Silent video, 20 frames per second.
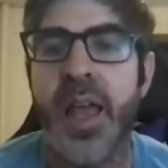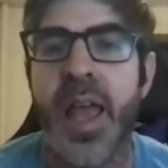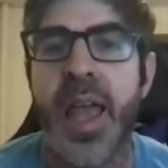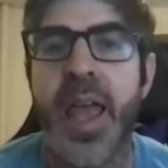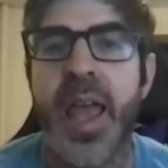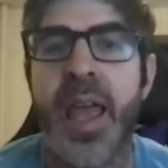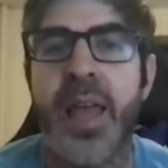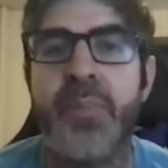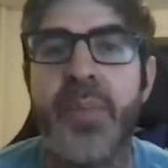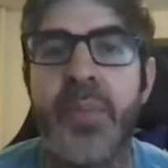
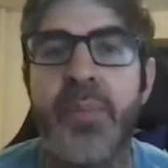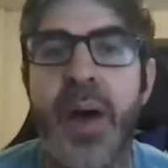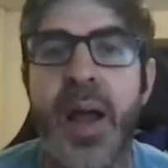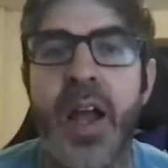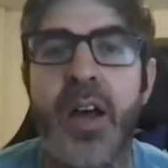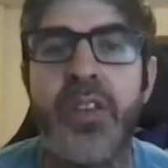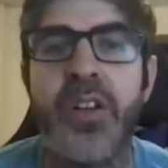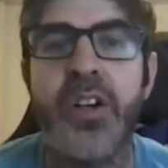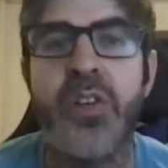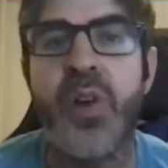And my
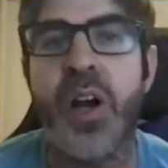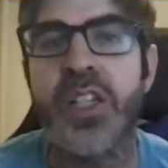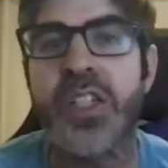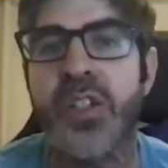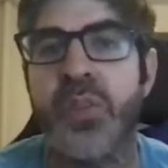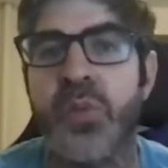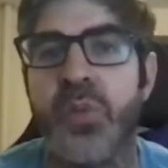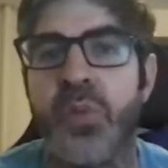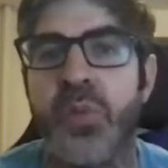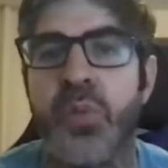other
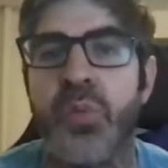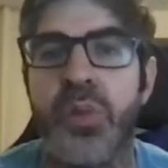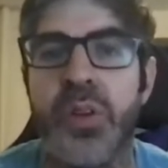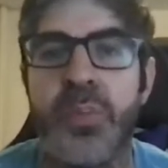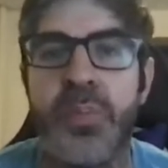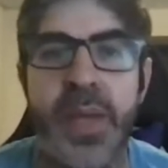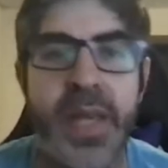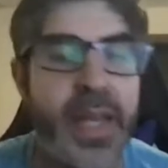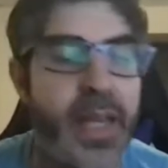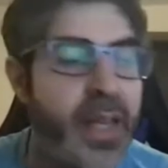question
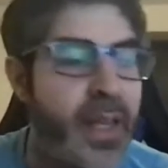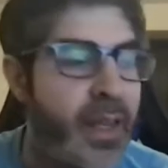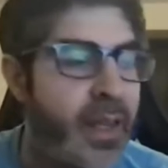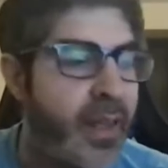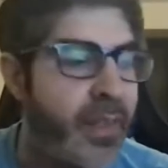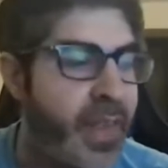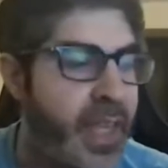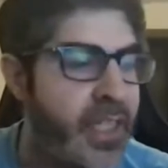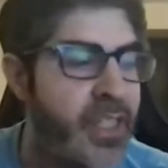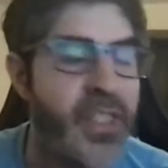would be
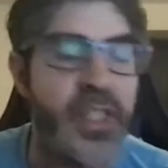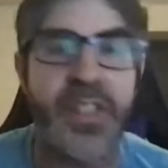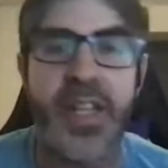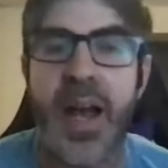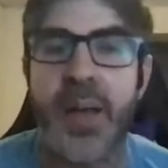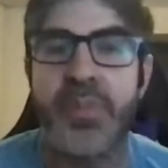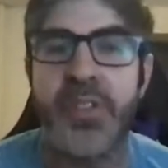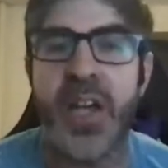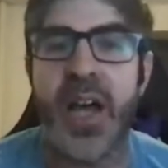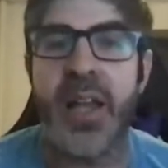this to
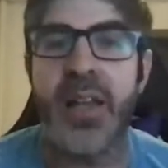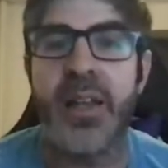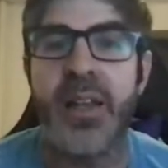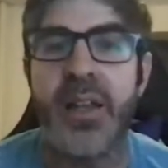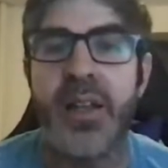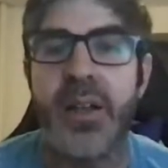TopShot.